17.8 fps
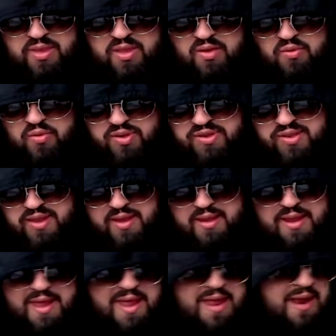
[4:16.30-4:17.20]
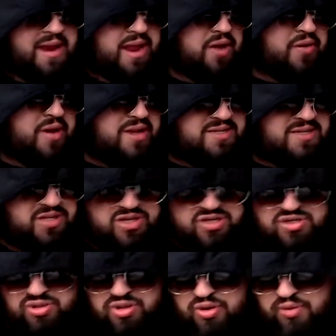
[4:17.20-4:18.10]
with it. Now, granted,
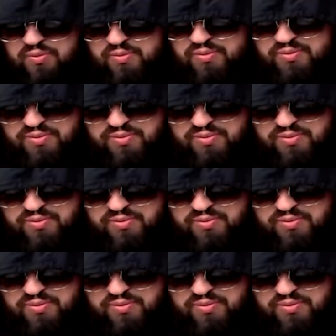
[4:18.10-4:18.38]
there's no